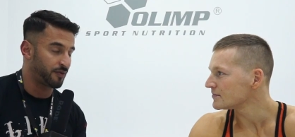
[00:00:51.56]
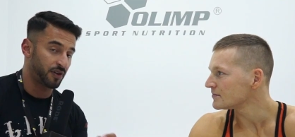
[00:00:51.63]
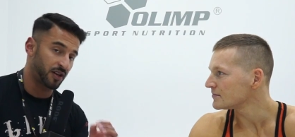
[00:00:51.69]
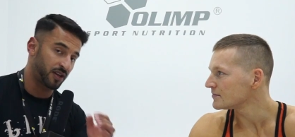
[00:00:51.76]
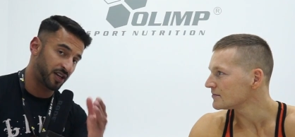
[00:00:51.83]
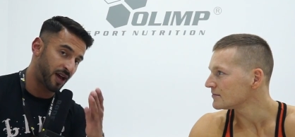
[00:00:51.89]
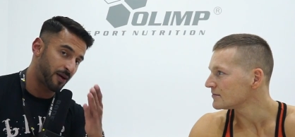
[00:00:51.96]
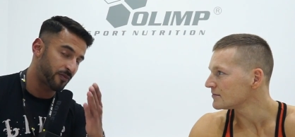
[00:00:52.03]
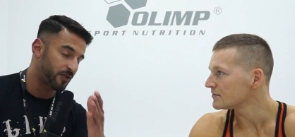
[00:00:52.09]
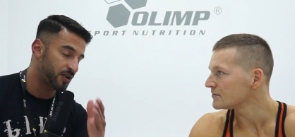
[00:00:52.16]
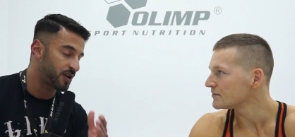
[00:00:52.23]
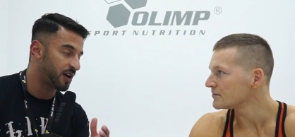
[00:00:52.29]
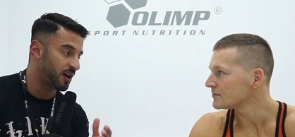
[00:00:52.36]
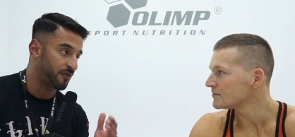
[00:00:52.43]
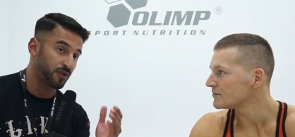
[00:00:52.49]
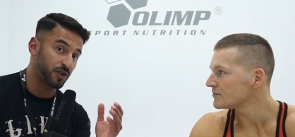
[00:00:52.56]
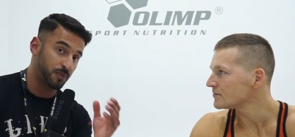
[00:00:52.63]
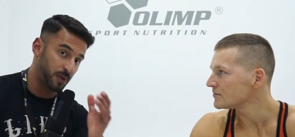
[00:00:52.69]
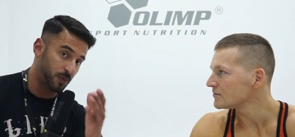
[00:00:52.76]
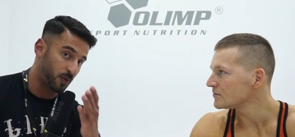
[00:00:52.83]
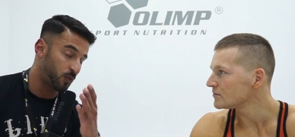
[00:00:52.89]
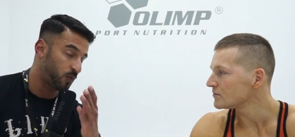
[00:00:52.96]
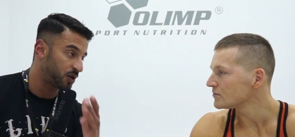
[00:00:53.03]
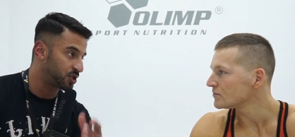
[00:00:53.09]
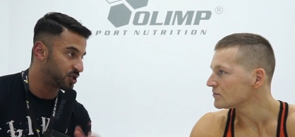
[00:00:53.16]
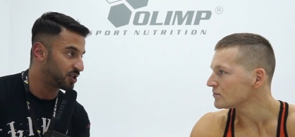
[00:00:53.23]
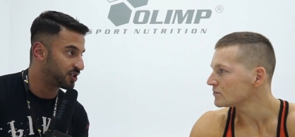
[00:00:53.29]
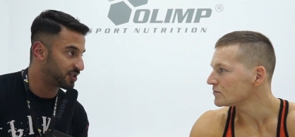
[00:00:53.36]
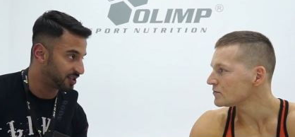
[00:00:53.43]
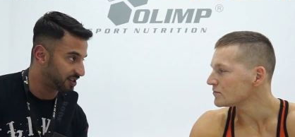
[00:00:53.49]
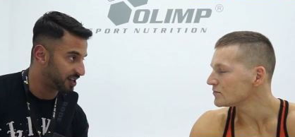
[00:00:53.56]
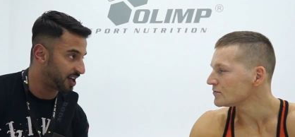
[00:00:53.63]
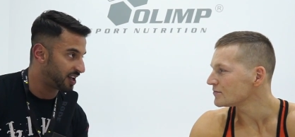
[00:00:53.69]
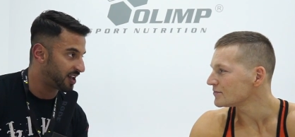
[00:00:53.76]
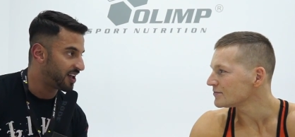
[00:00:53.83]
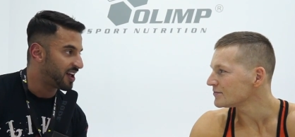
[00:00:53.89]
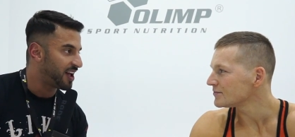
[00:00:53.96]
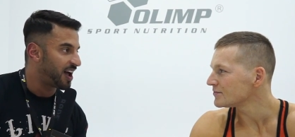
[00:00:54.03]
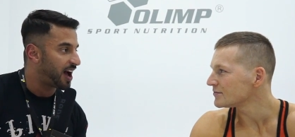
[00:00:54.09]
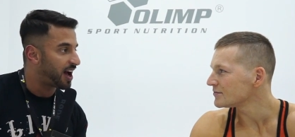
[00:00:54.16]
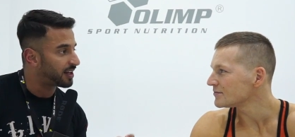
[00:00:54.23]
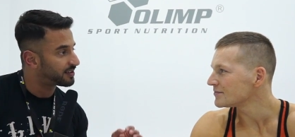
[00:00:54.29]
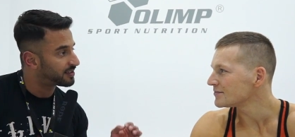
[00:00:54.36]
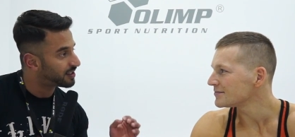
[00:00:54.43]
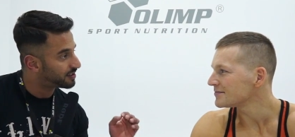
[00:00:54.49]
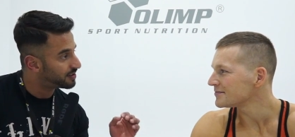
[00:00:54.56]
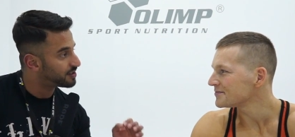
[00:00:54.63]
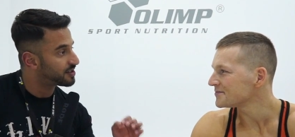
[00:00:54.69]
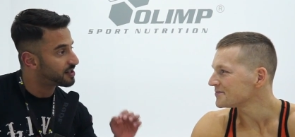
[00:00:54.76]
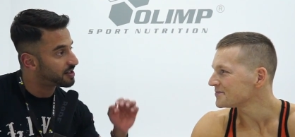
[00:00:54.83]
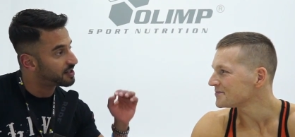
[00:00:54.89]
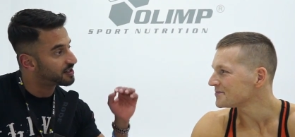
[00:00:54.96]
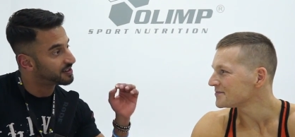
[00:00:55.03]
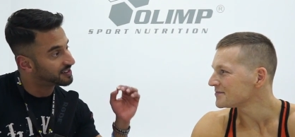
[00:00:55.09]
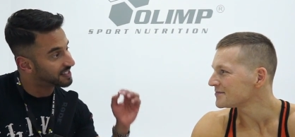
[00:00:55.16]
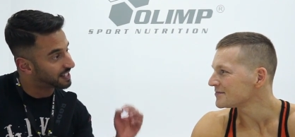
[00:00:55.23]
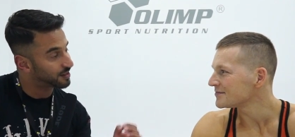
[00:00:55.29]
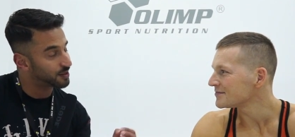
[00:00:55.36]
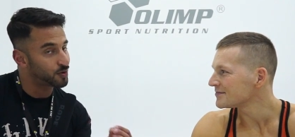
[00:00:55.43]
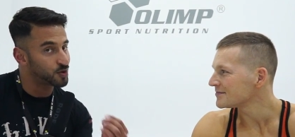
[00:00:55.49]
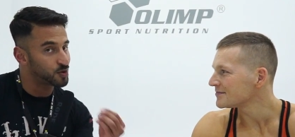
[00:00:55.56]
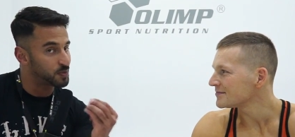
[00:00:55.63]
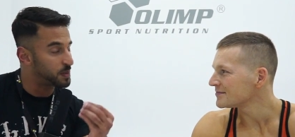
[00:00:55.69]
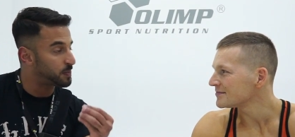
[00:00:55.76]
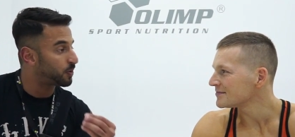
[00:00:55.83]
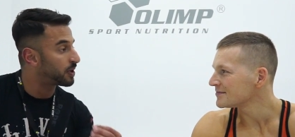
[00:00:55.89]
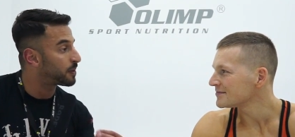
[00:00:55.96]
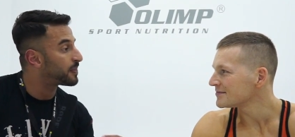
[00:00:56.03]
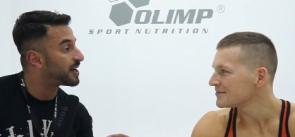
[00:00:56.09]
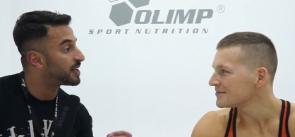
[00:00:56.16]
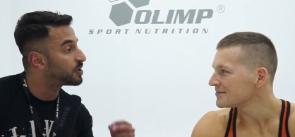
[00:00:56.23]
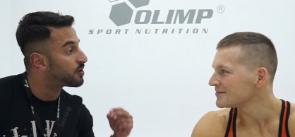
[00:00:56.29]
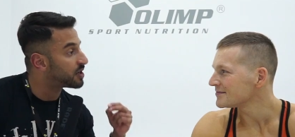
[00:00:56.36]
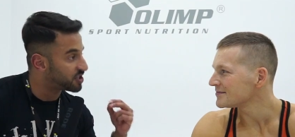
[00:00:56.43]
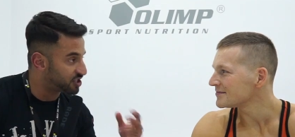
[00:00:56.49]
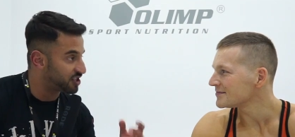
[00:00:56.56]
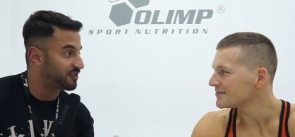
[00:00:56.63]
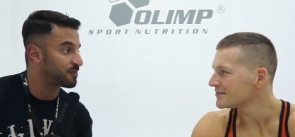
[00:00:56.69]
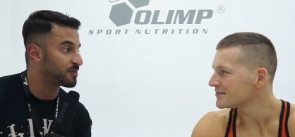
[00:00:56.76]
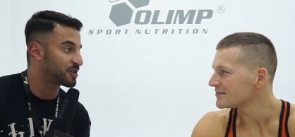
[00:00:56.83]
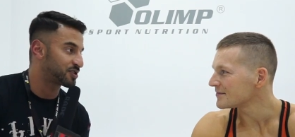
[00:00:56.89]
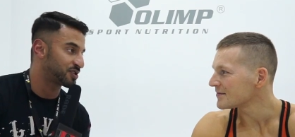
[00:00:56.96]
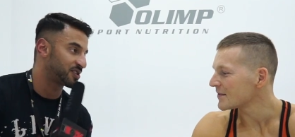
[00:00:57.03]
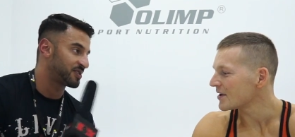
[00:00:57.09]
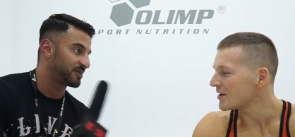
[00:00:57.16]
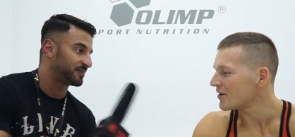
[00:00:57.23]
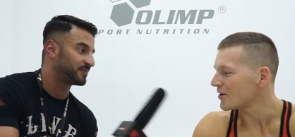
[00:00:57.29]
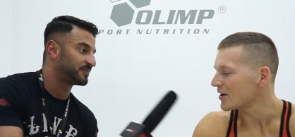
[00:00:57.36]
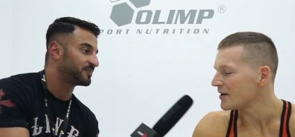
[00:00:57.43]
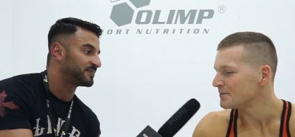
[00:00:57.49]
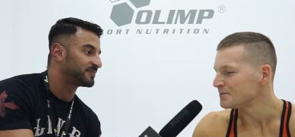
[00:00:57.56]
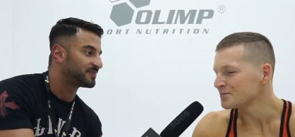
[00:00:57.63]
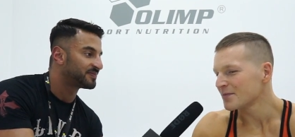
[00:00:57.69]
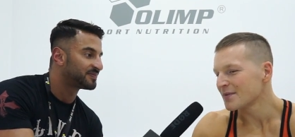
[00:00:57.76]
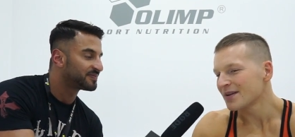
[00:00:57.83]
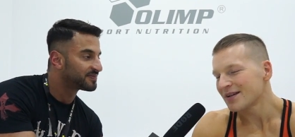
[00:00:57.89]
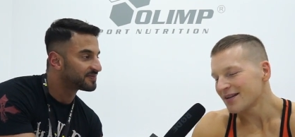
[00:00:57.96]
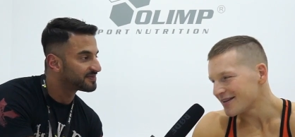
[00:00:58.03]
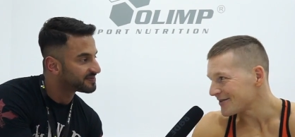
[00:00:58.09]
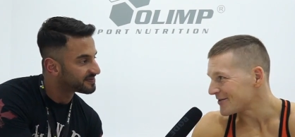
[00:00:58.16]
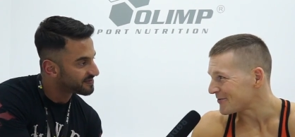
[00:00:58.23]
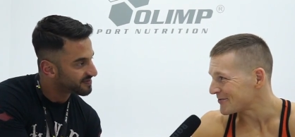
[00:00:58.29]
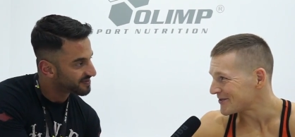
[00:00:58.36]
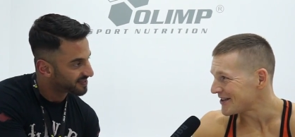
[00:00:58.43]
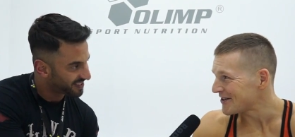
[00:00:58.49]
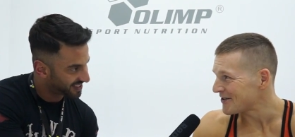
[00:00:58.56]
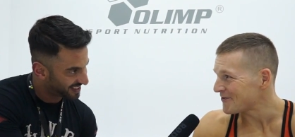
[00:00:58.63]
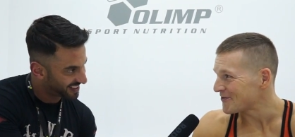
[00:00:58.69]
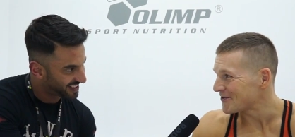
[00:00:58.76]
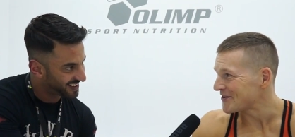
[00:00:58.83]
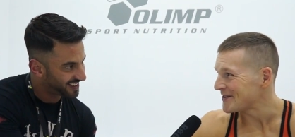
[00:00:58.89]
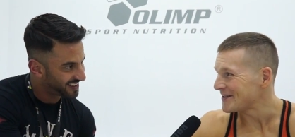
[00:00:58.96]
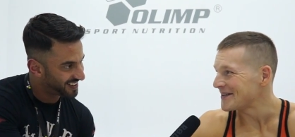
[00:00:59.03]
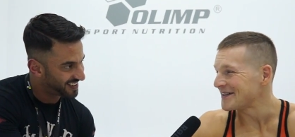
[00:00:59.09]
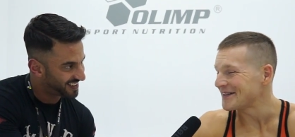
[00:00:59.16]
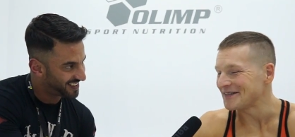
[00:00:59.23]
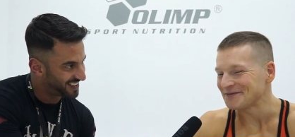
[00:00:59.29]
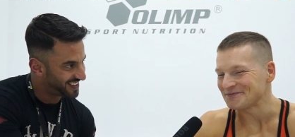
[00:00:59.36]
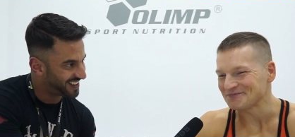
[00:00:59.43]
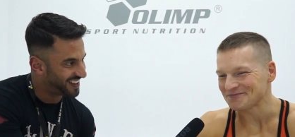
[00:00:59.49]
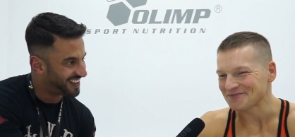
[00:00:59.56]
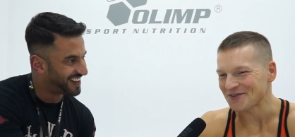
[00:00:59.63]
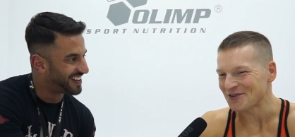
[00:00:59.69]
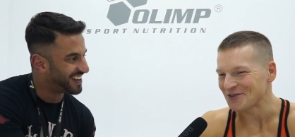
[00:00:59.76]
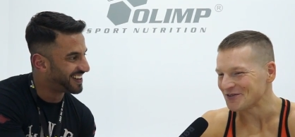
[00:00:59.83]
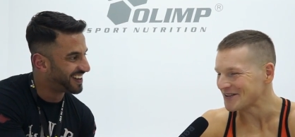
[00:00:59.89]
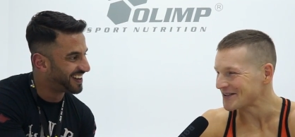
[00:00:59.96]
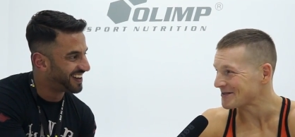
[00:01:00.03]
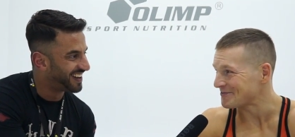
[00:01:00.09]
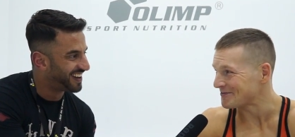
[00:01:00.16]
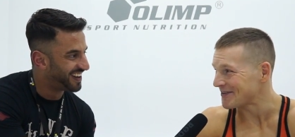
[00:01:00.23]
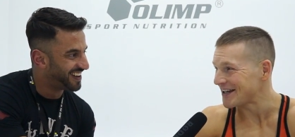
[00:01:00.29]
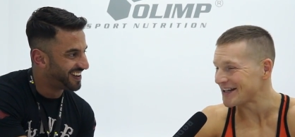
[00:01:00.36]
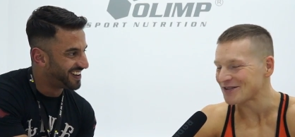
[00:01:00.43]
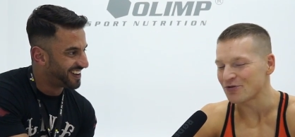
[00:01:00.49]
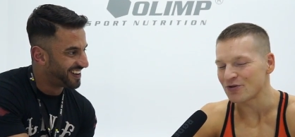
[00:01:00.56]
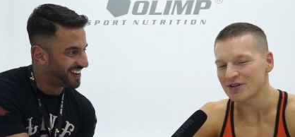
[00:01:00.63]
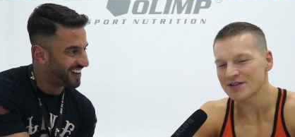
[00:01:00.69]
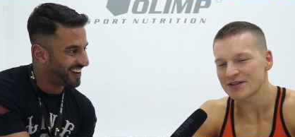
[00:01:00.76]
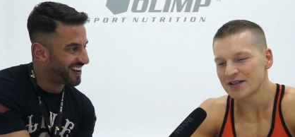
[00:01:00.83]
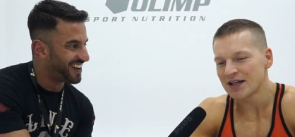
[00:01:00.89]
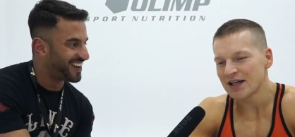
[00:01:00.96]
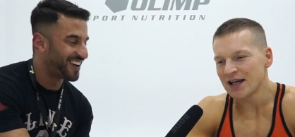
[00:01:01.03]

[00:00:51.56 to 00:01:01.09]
Speaker 1: for the camera for the people watching you today, and tell you tell those people about your achievements.
Speaker 2: Okay, so thank you for the all these nice words.